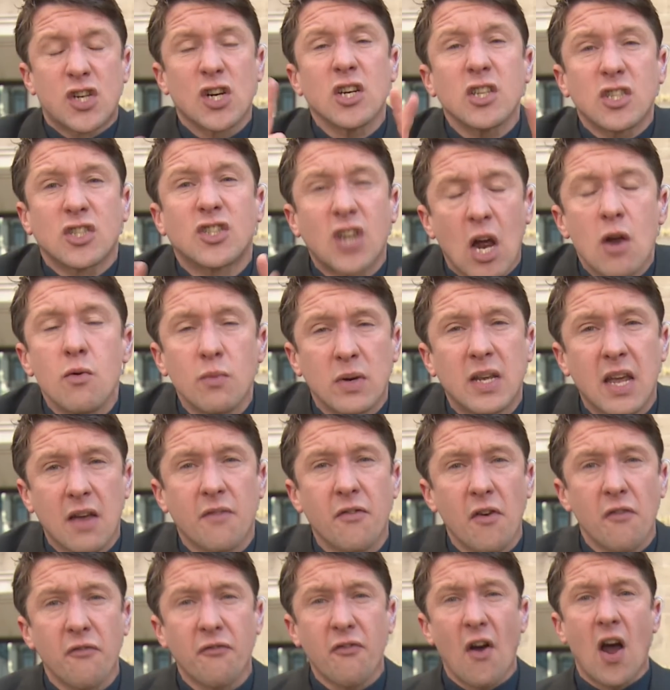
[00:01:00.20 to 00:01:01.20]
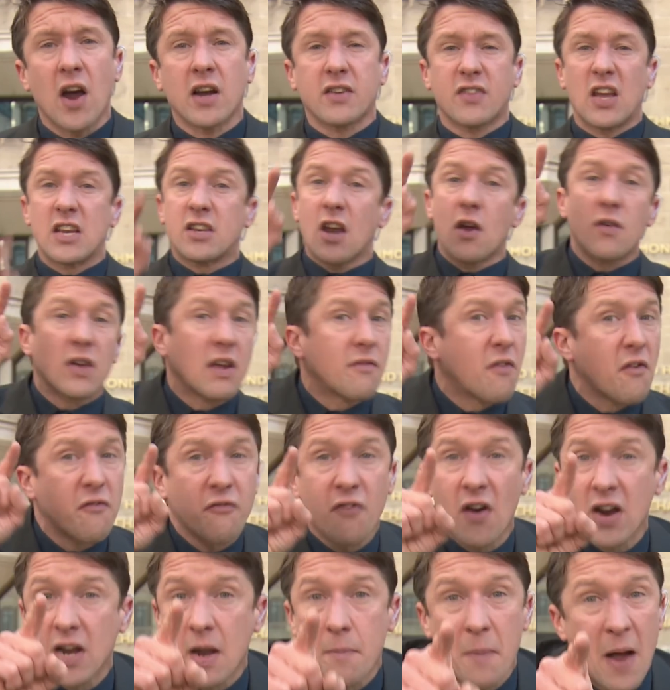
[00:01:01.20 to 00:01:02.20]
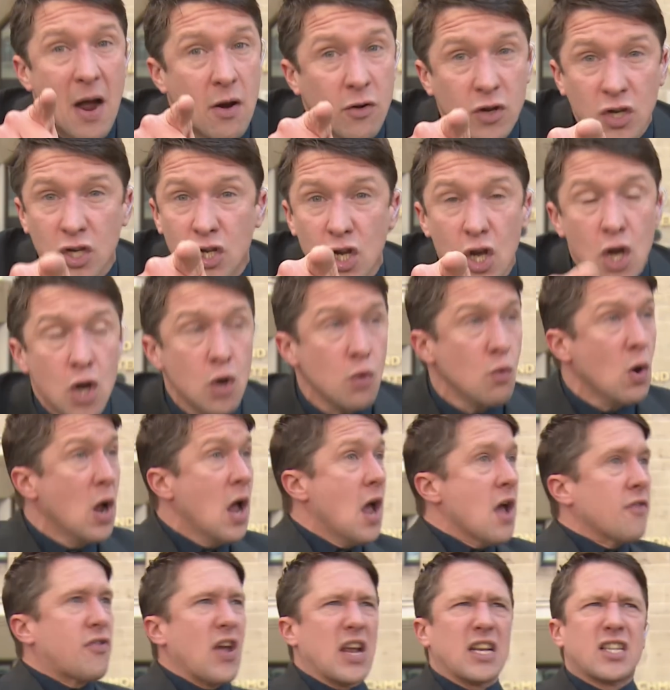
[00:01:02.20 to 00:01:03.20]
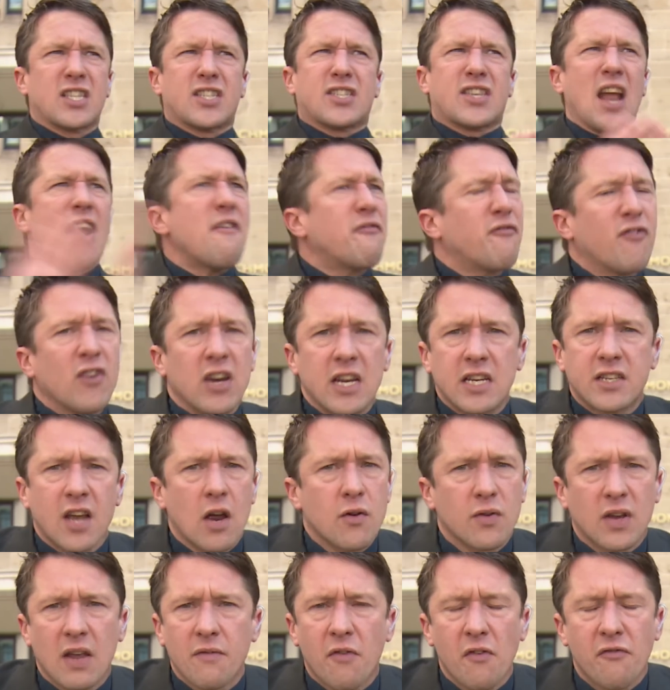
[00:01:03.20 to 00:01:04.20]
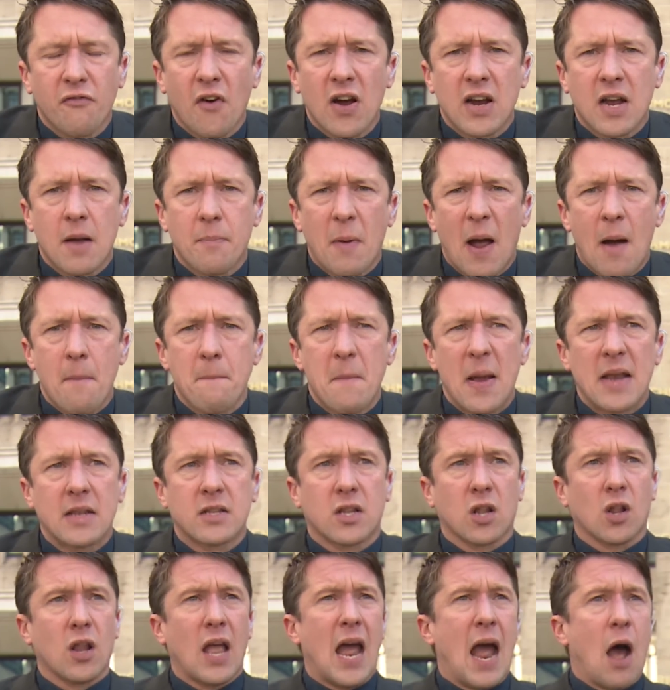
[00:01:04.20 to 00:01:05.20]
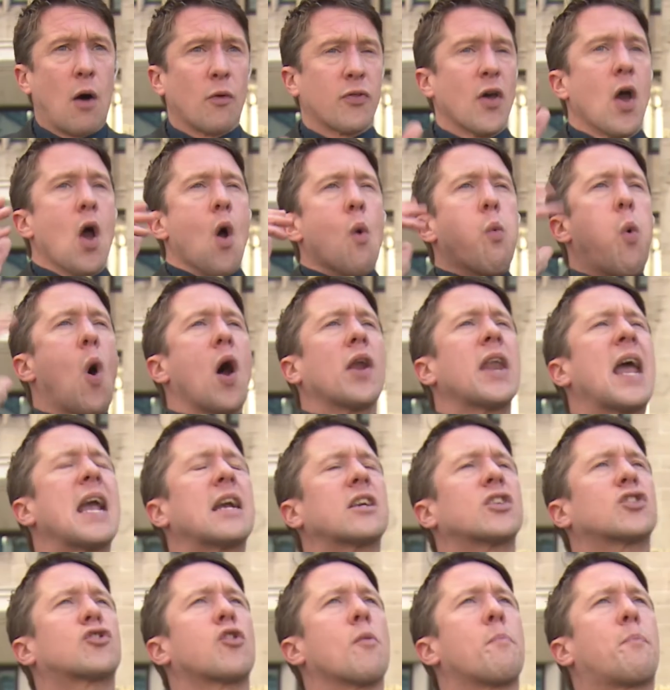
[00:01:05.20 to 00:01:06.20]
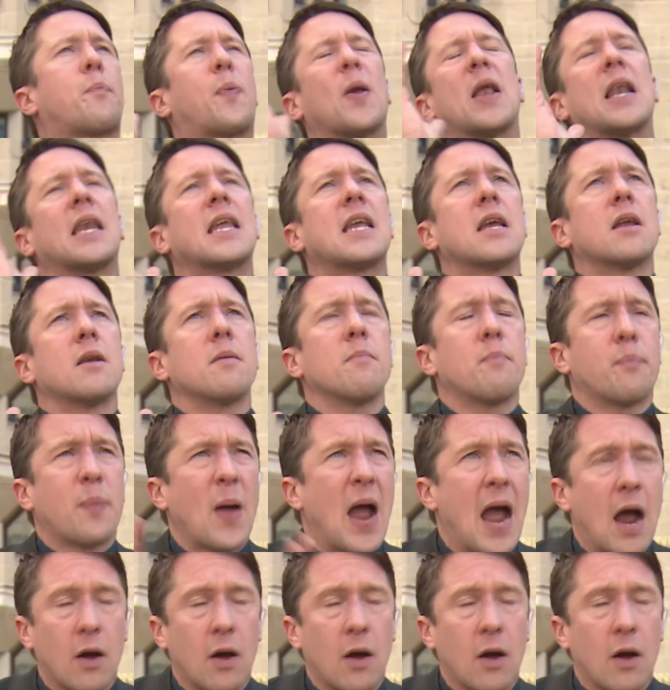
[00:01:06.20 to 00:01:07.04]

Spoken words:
just don't give a fuck. They don't give a fuck about you. They definitely don't give a fuck about mental health. One extra £1 billion.